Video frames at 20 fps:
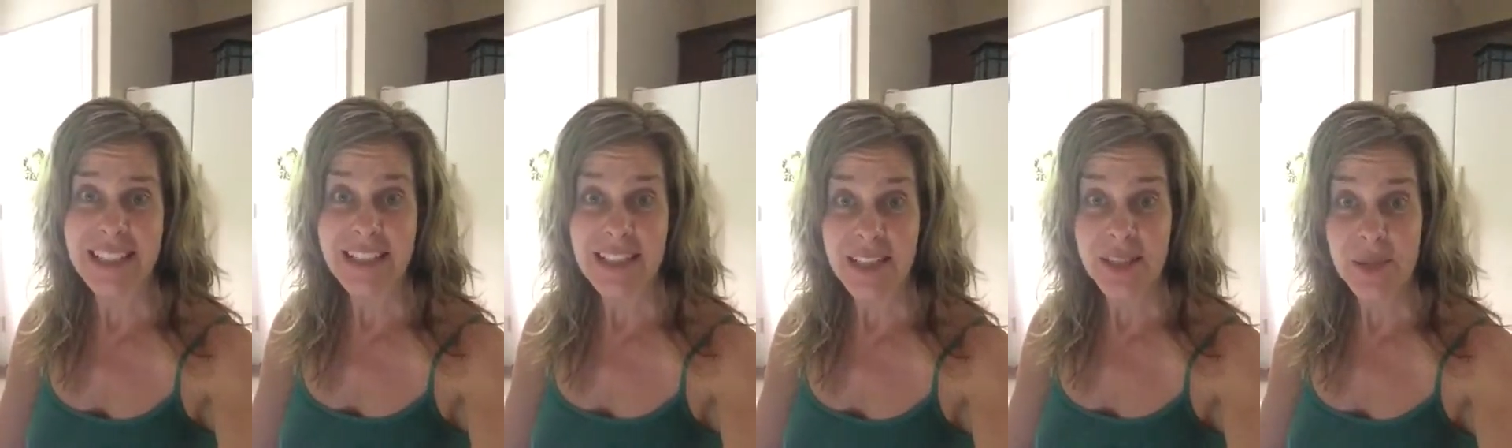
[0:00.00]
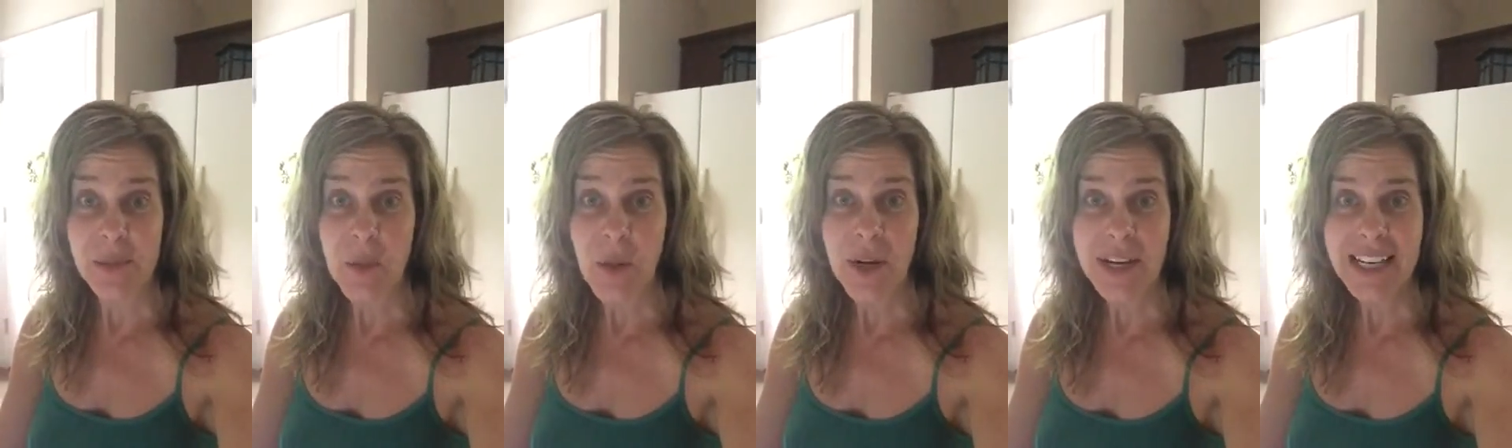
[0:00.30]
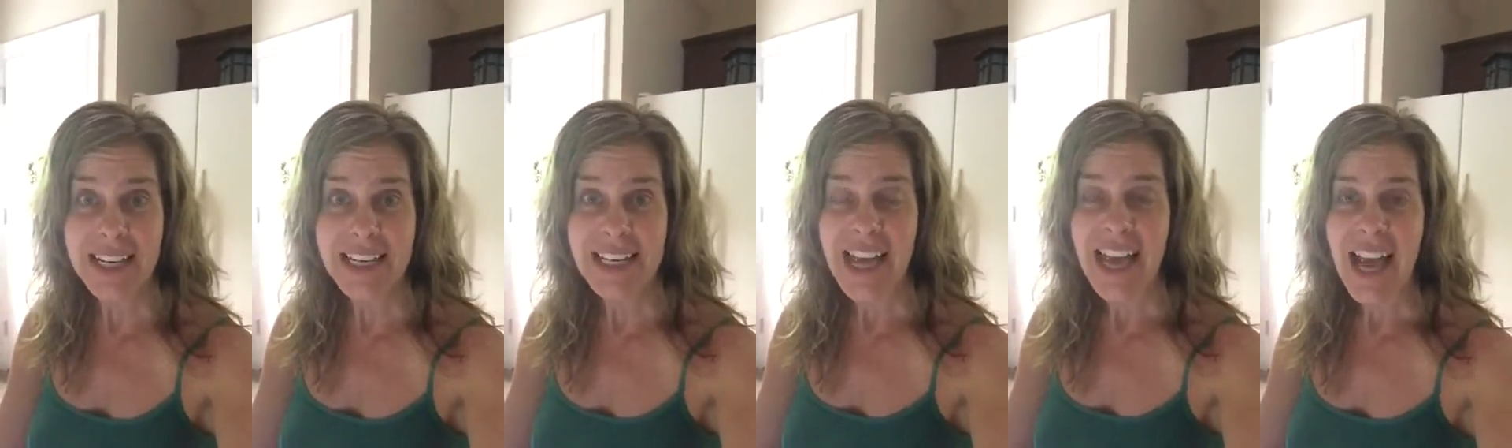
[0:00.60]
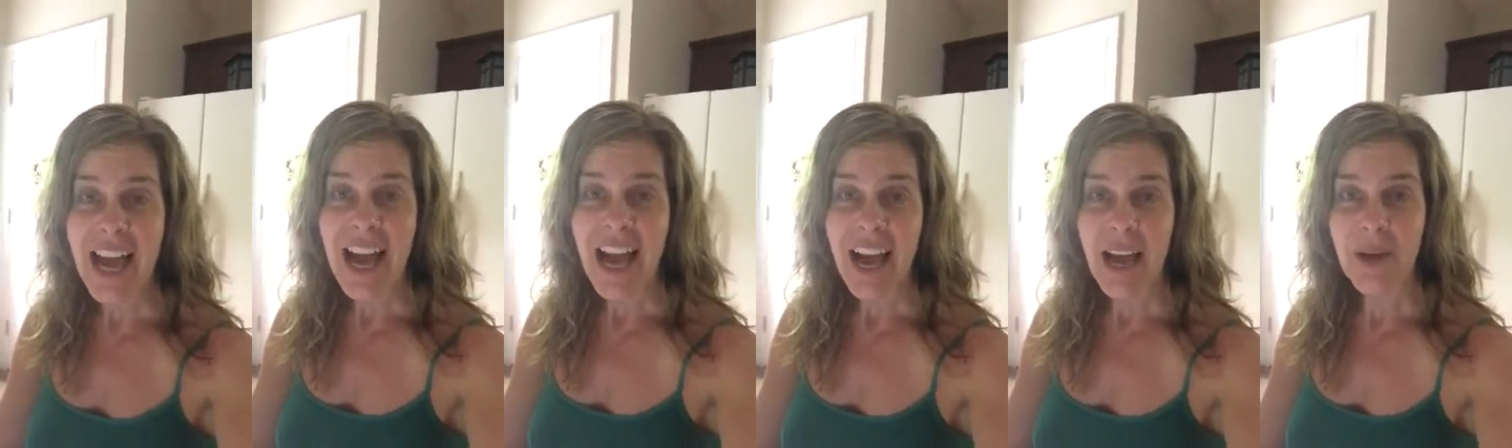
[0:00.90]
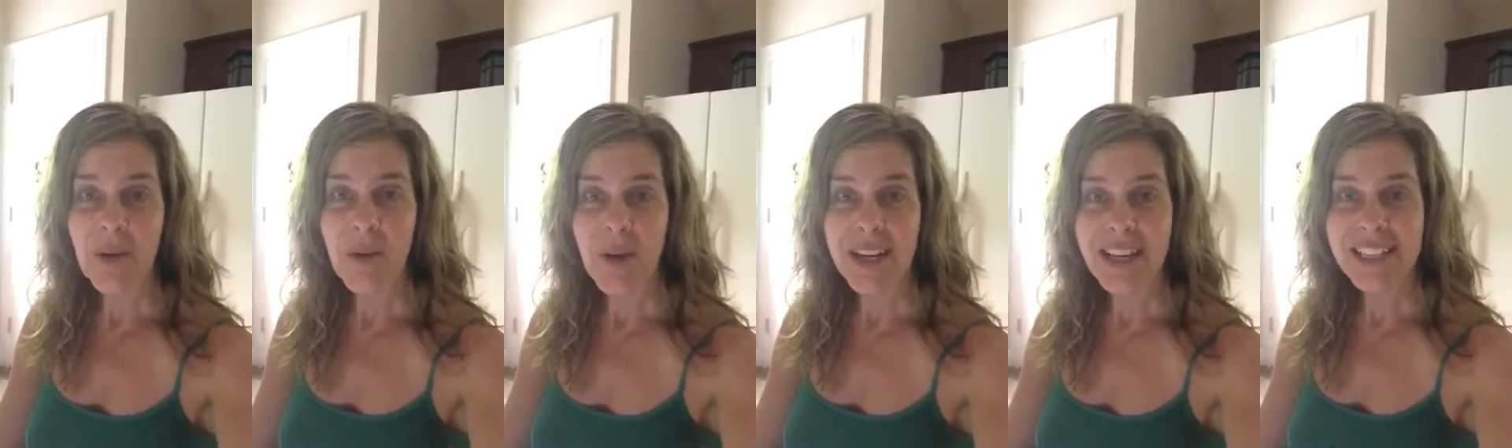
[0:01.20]
And this morning, I
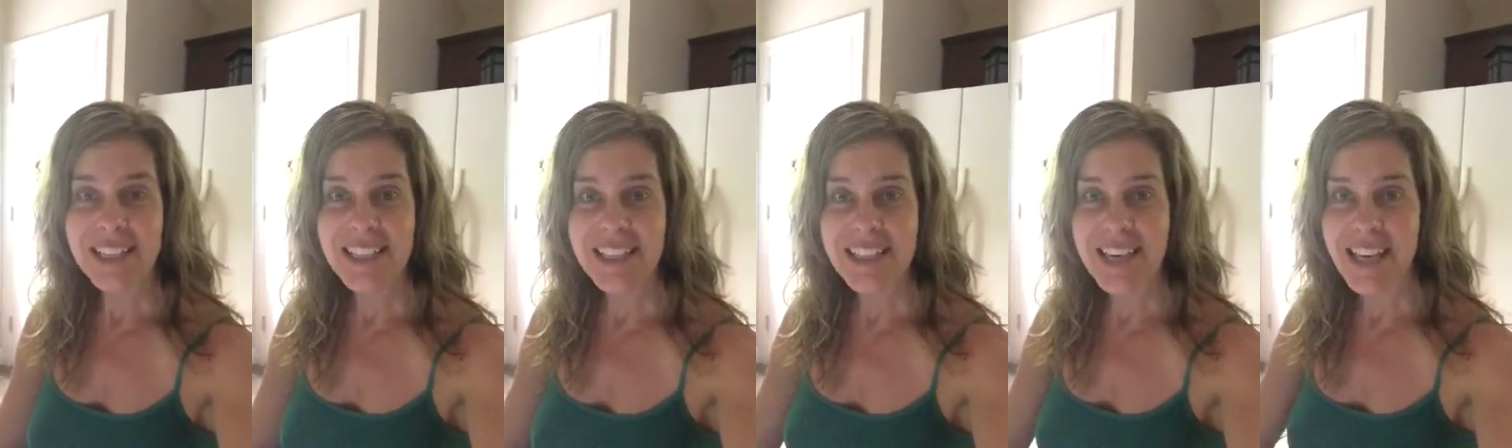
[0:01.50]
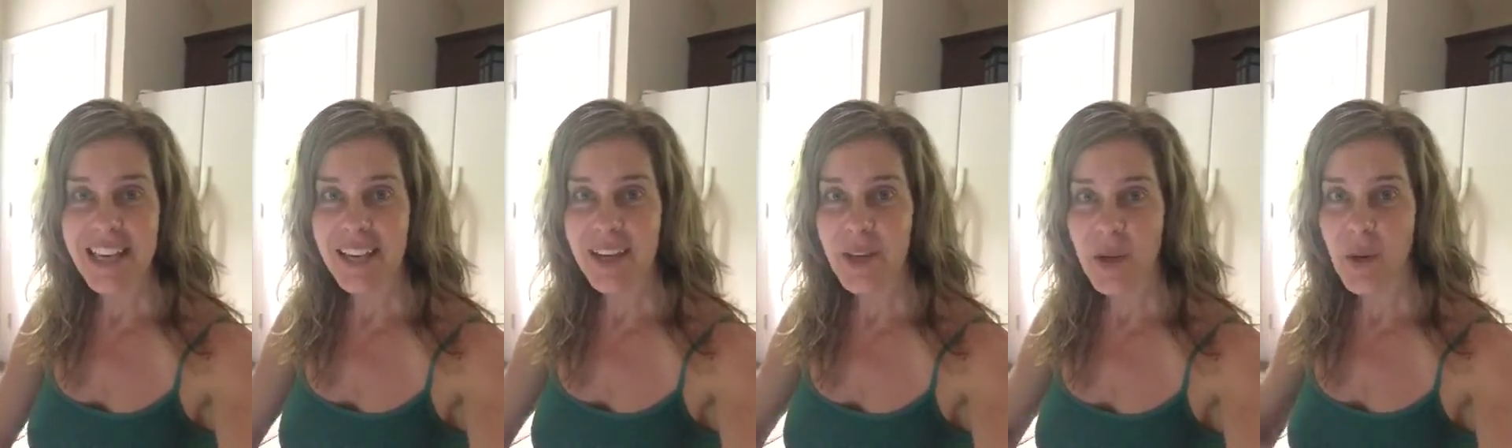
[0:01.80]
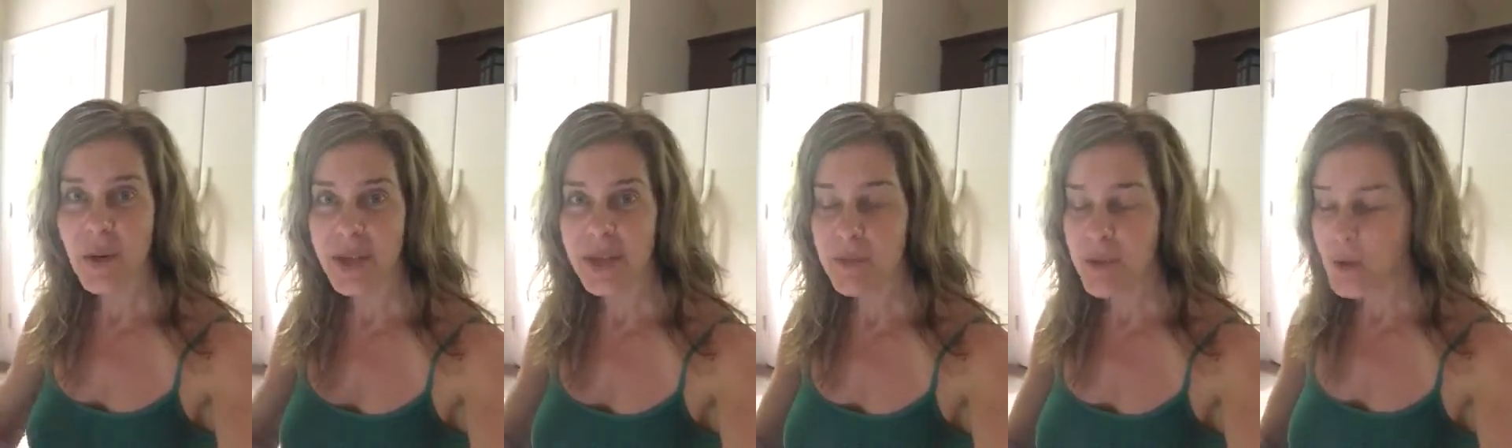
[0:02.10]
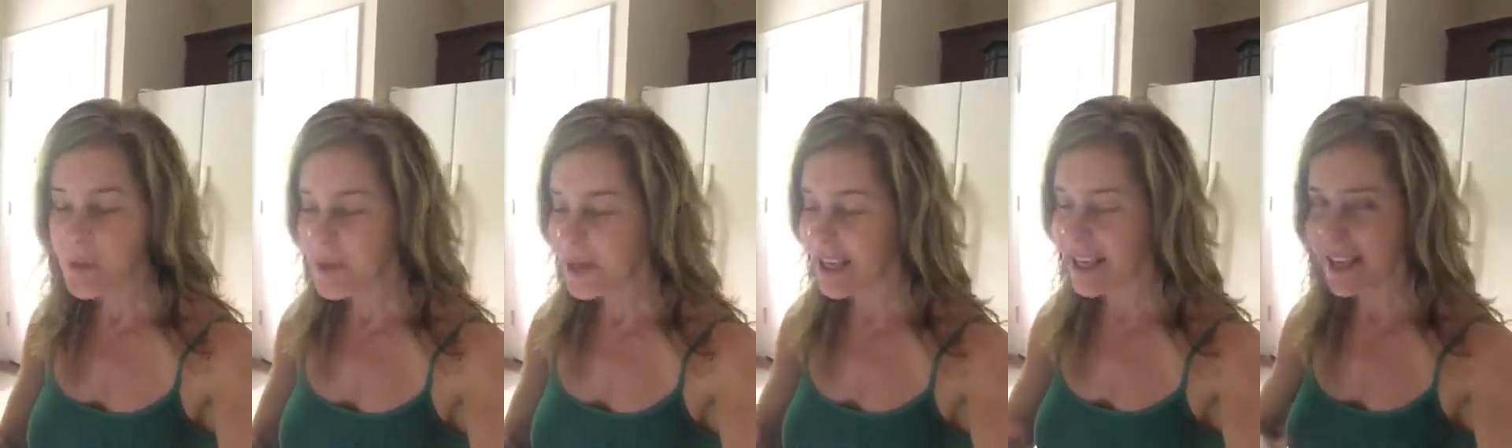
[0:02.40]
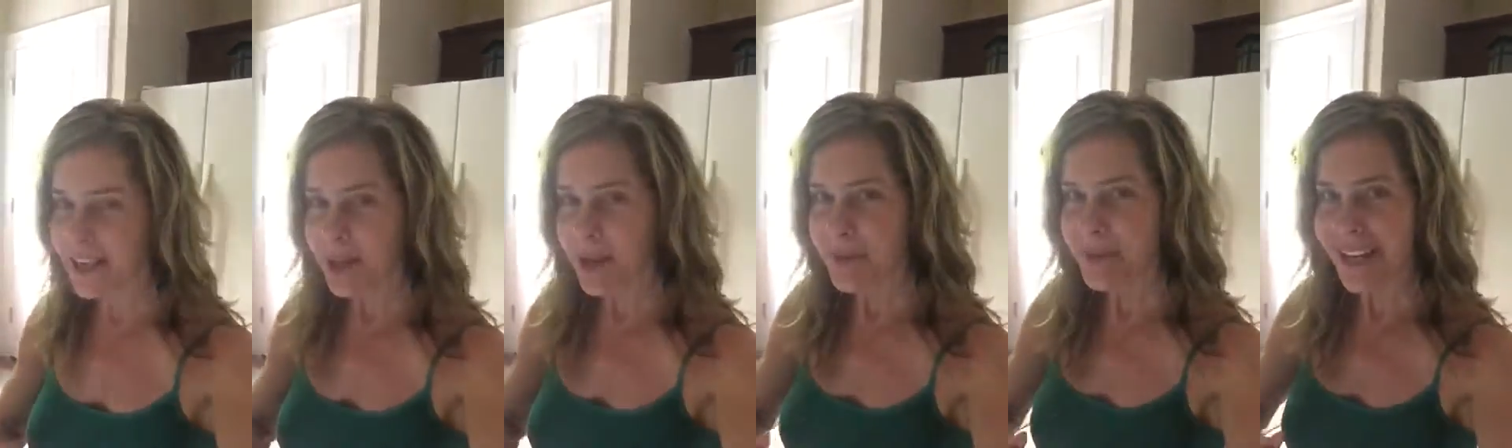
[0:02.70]
wanted to take a quick moment. I
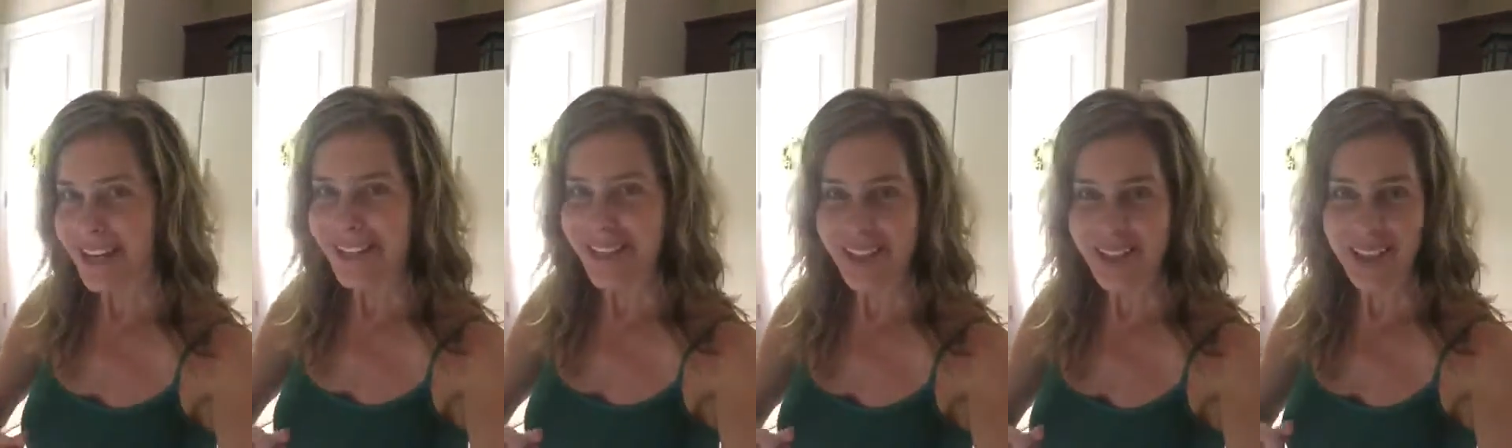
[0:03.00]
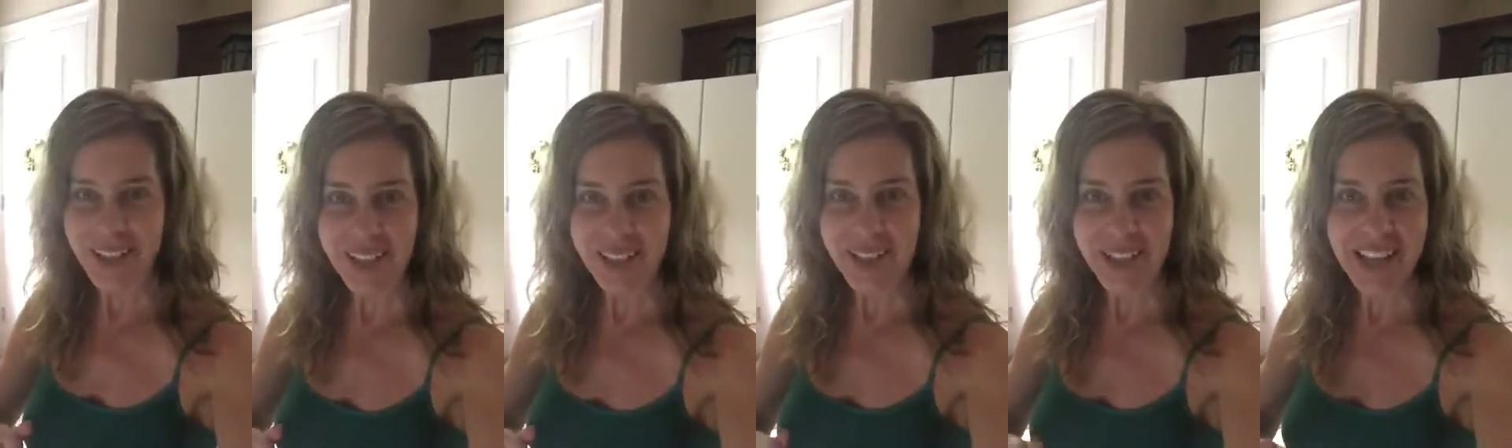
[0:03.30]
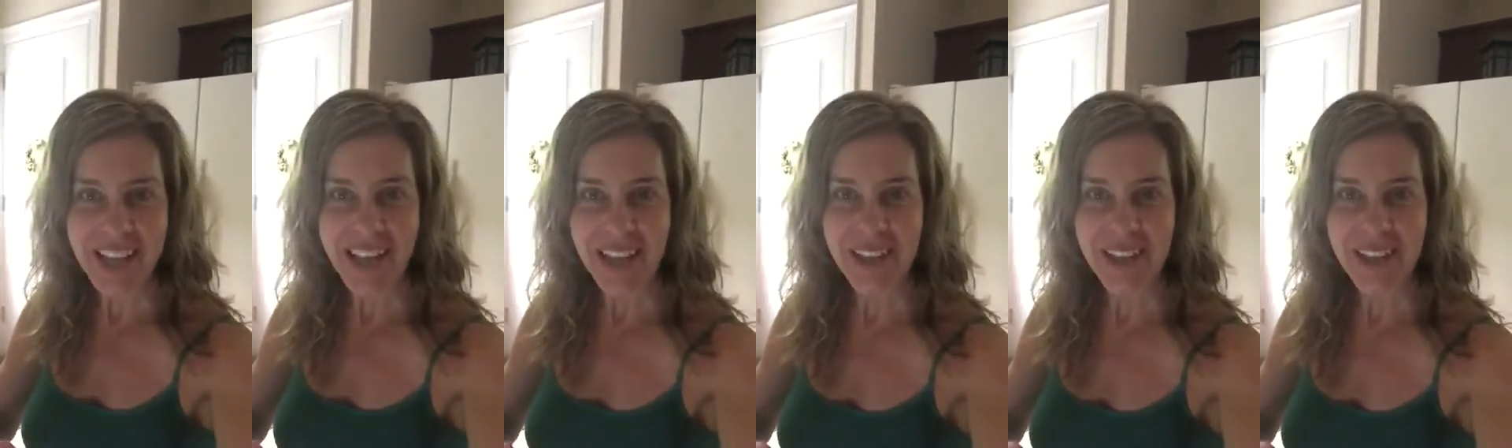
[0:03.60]
got up nice and early.